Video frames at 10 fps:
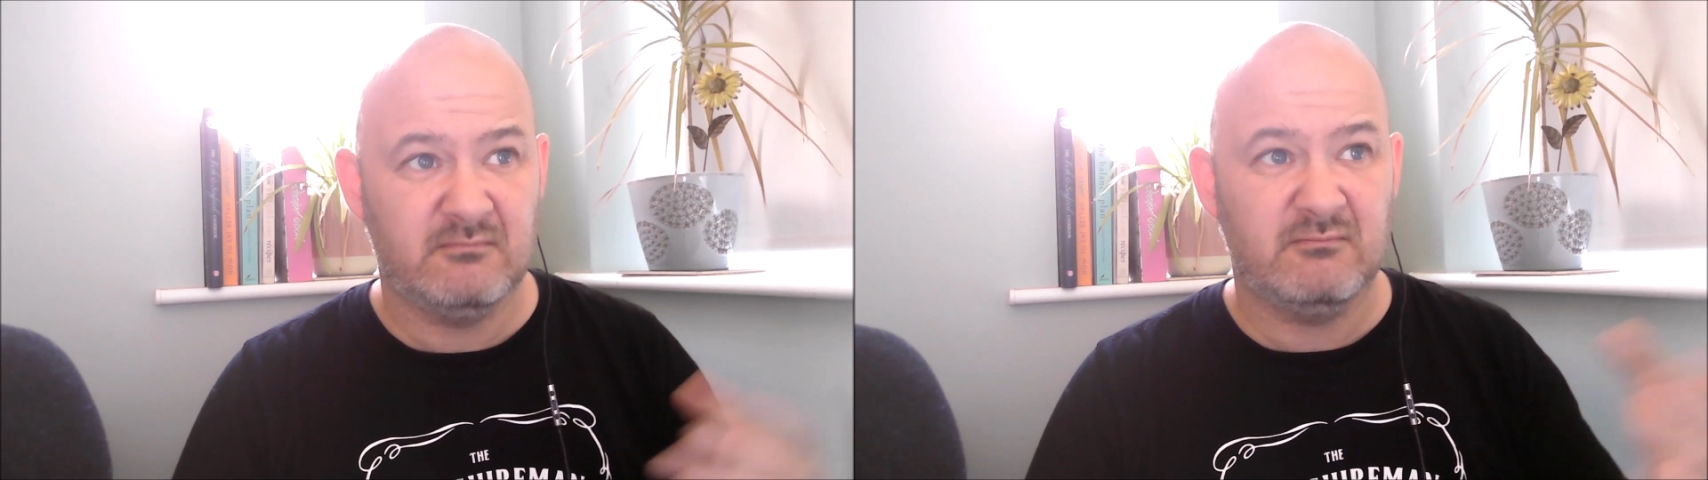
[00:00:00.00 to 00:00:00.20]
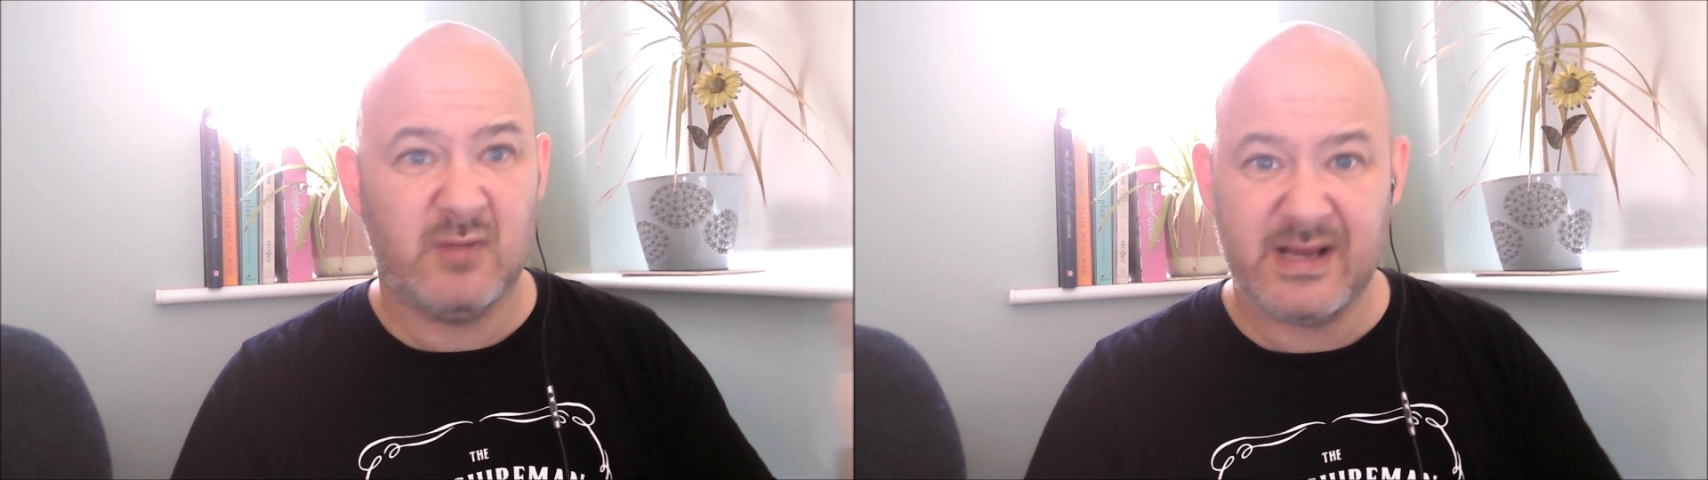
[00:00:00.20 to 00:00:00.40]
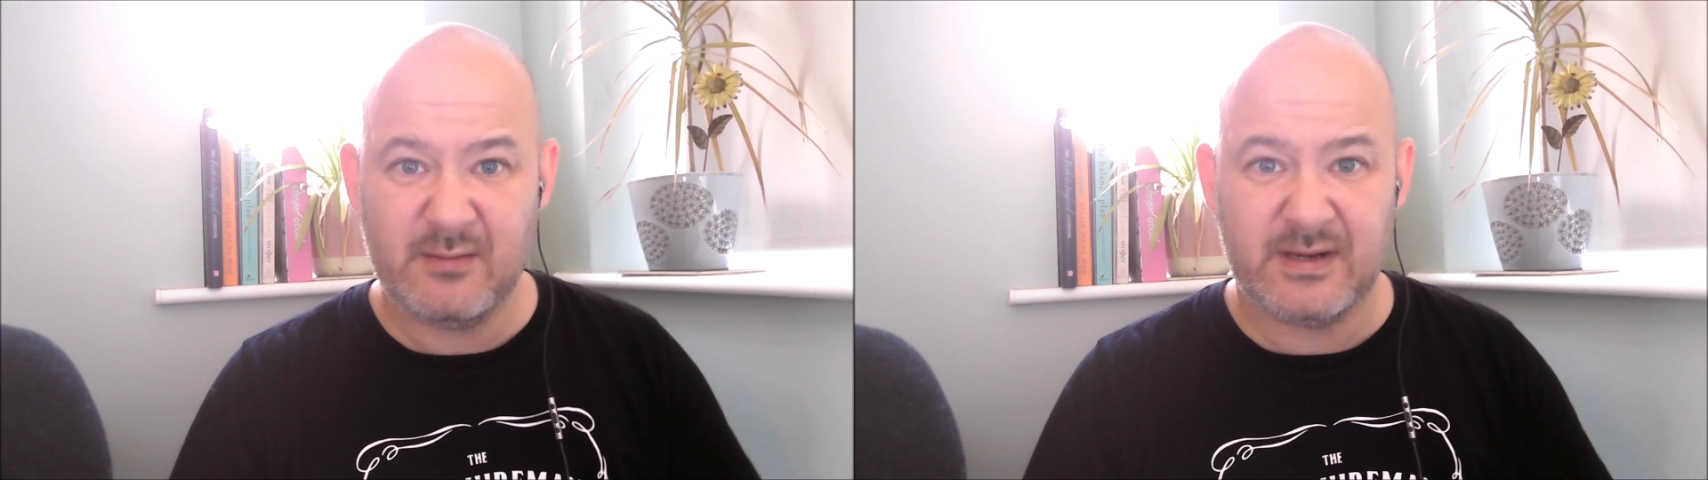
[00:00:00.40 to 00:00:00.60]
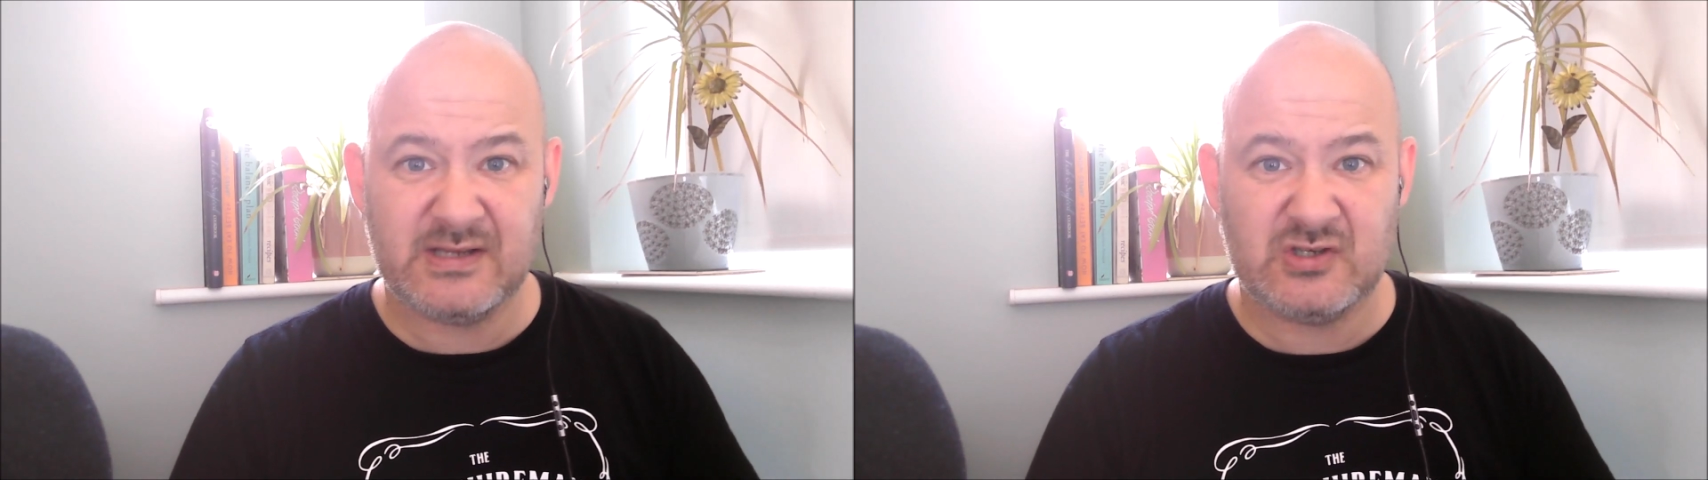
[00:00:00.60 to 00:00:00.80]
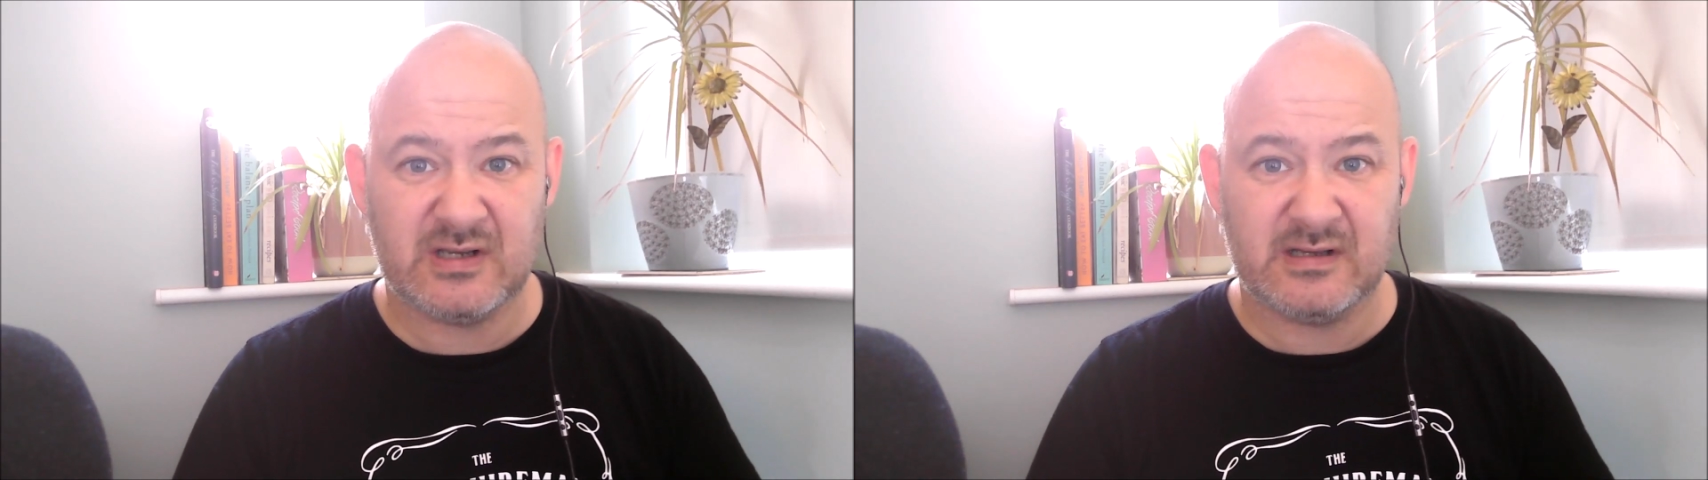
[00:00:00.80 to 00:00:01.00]
when he was in
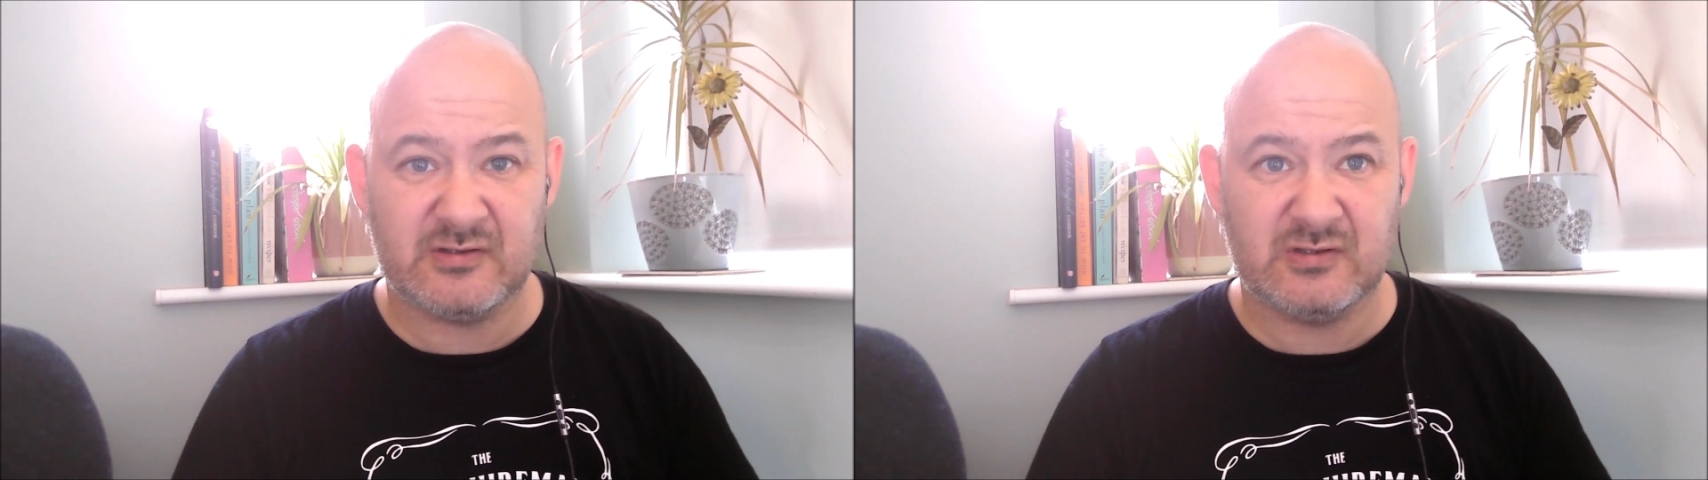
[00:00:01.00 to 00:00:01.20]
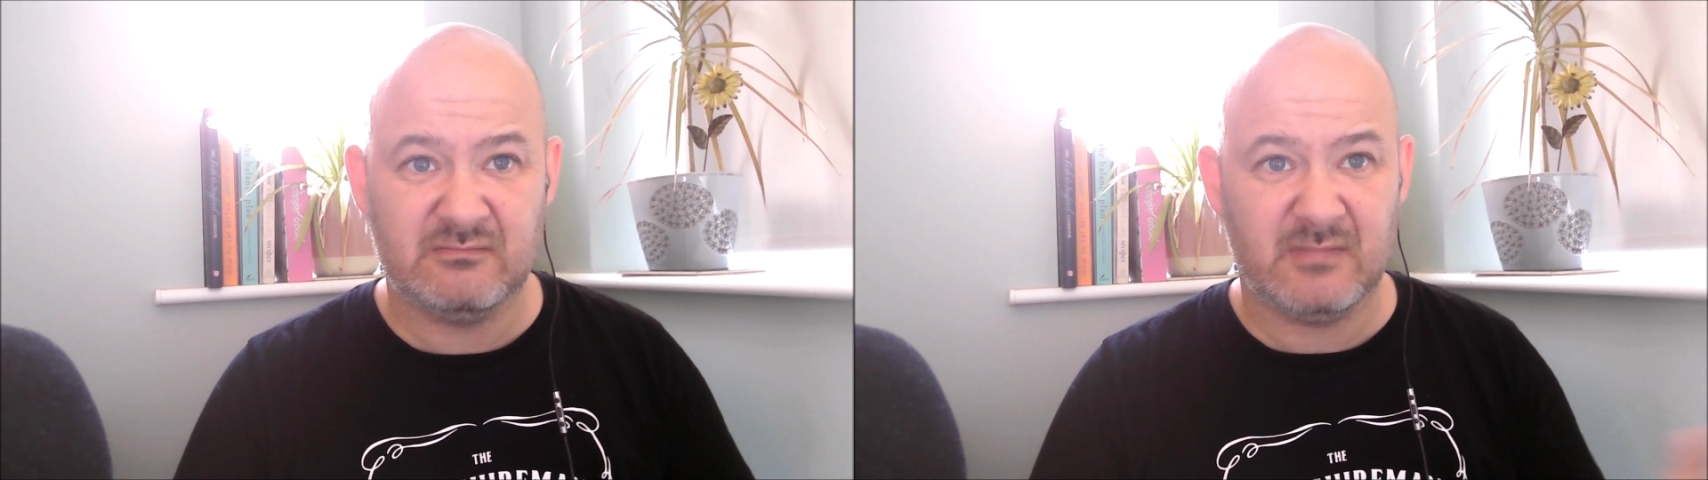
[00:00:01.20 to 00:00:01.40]
charge,